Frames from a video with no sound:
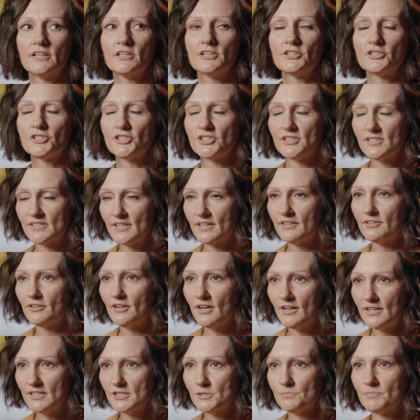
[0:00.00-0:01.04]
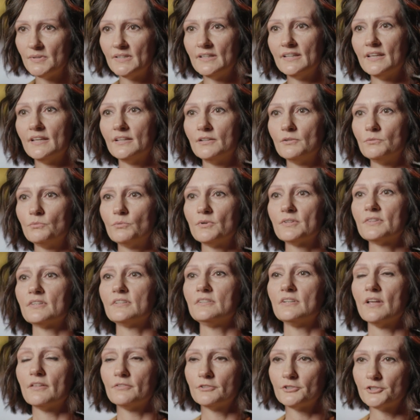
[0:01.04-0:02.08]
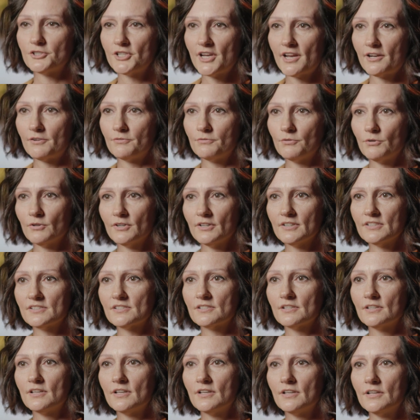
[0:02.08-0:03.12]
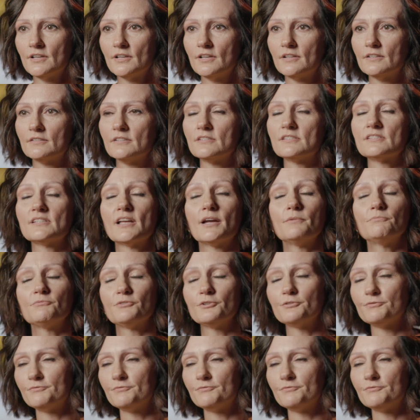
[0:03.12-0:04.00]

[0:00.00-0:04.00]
she sent her husband in with another check for us, this time for